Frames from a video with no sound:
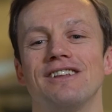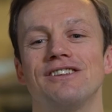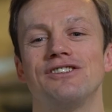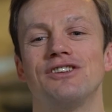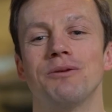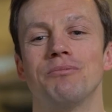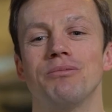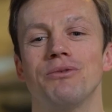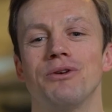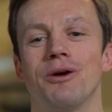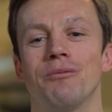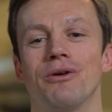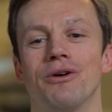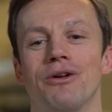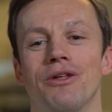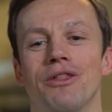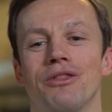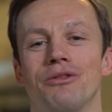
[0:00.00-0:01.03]
Tip
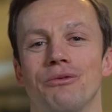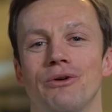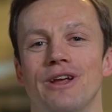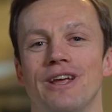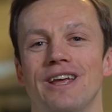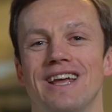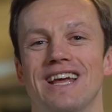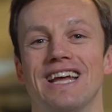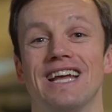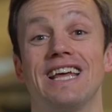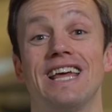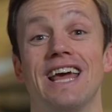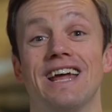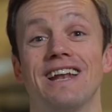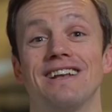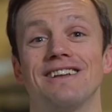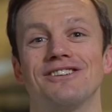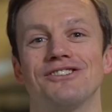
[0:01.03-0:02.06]
number 3,
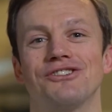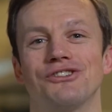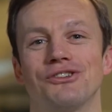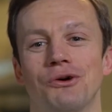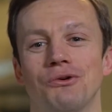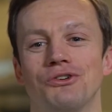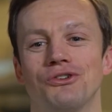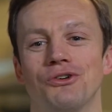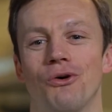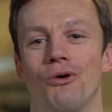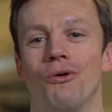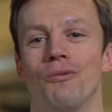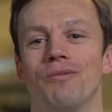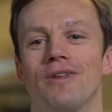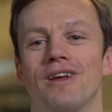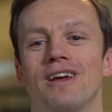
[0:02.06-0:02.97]
get social.